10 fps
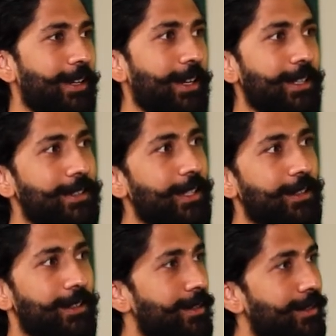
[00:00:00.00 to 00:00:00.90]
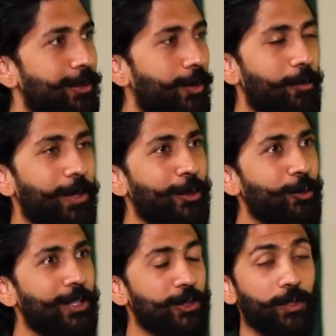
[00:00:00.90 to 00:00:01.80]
And I say that, no, I want to do this.